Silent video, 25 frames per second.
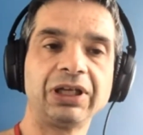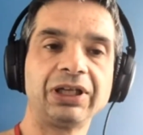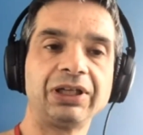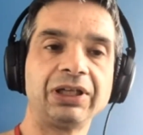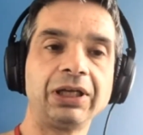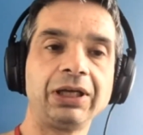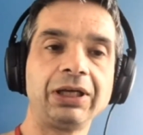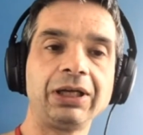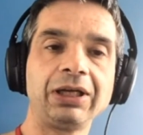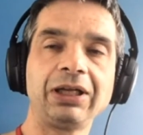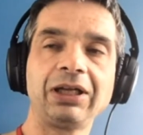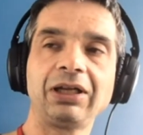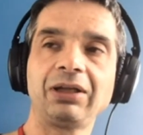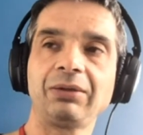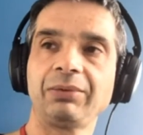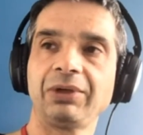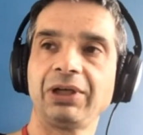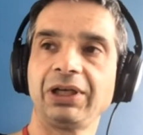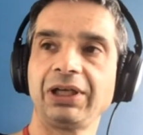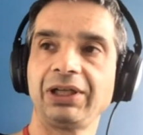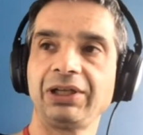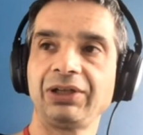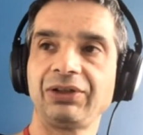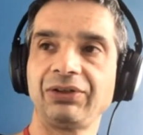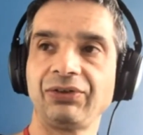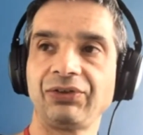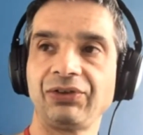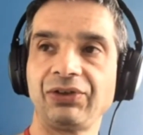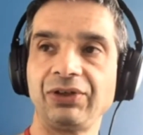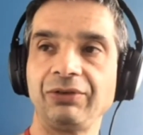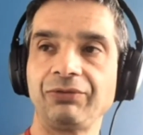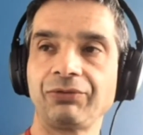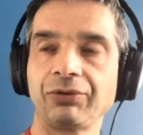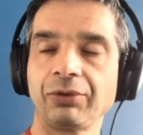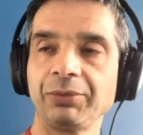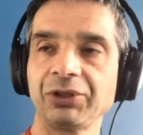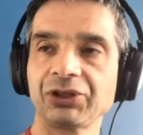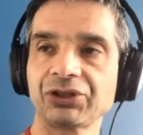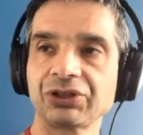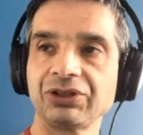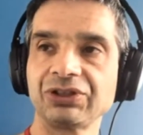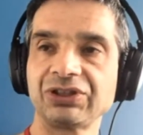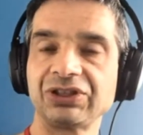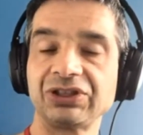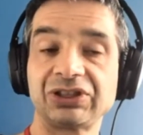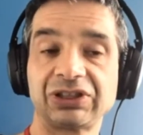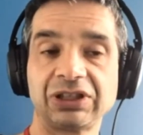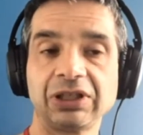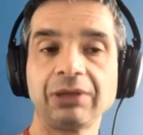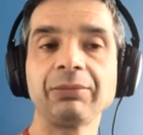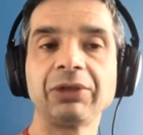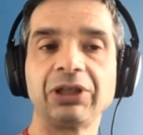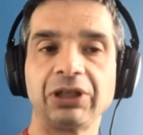an LLM and the information system,